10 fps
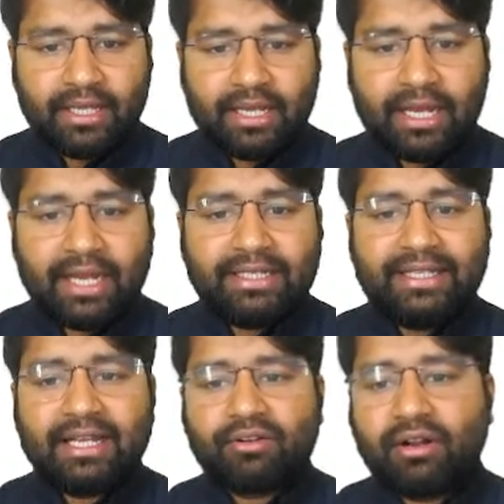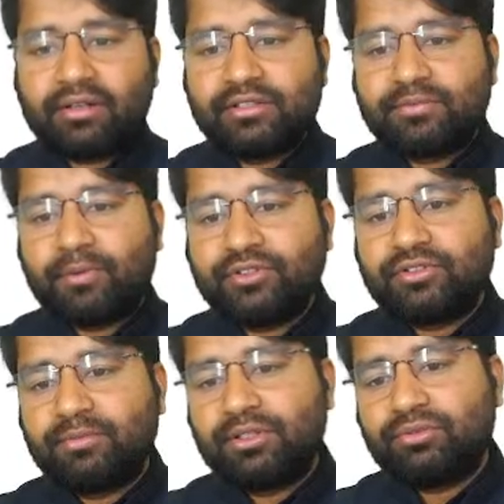and they are not
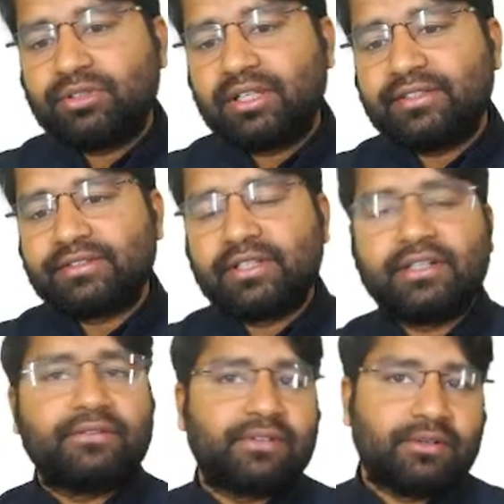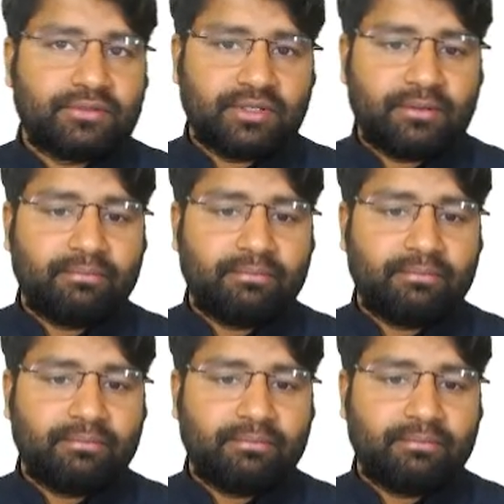responsible to the legislative council,